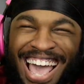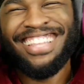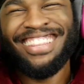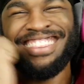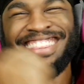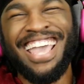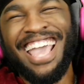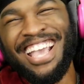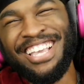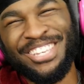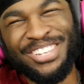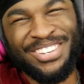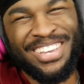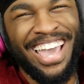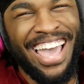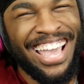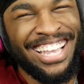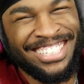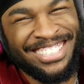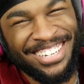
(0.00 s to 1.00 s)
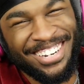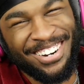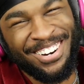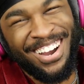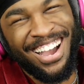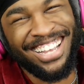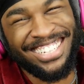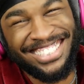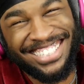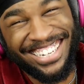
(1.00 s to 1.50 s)
Thank you guys for
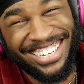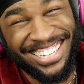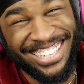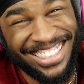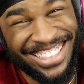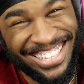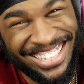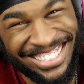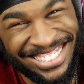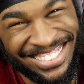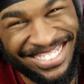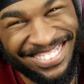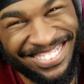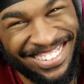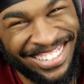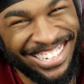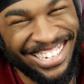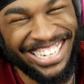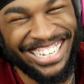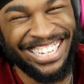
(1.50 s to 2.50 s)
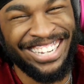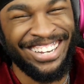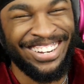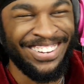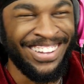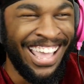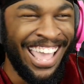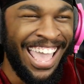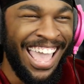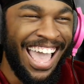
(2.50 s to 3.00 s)
watching this
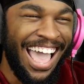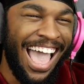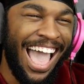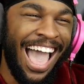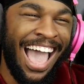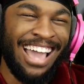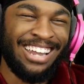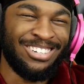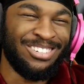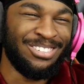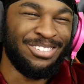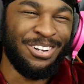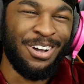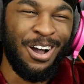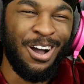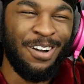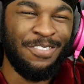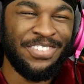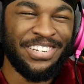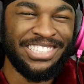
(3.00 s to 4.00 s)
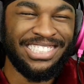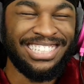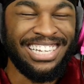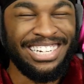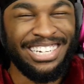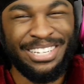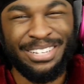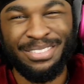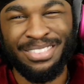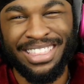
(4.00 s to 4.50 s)
video. I don't know if there's
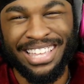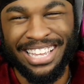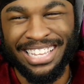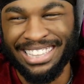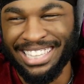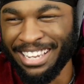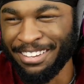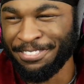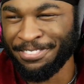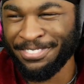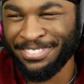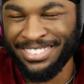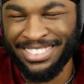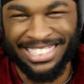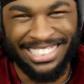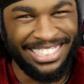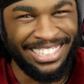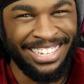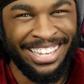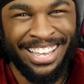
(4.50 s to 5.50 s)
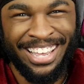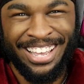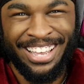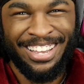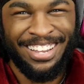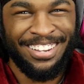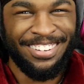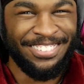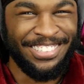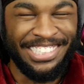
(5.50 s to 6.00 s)
anything left to
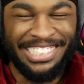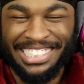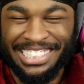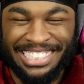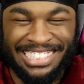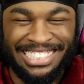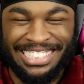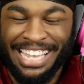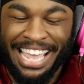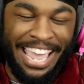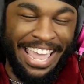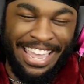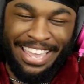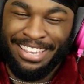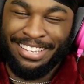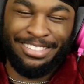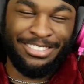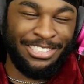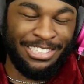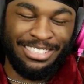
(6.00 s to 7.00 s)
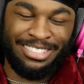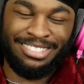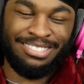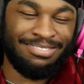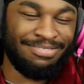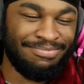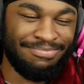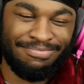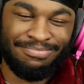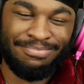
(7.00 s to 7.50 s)
really say.
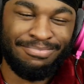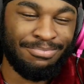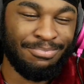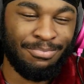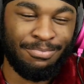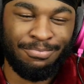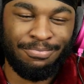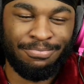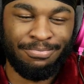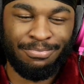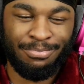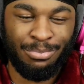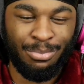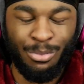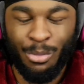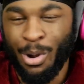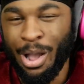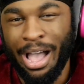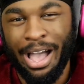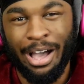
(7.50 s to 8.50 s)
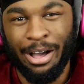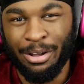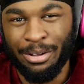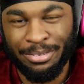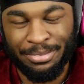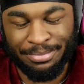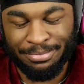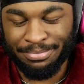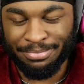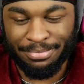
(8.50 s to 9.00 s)
Just, wow.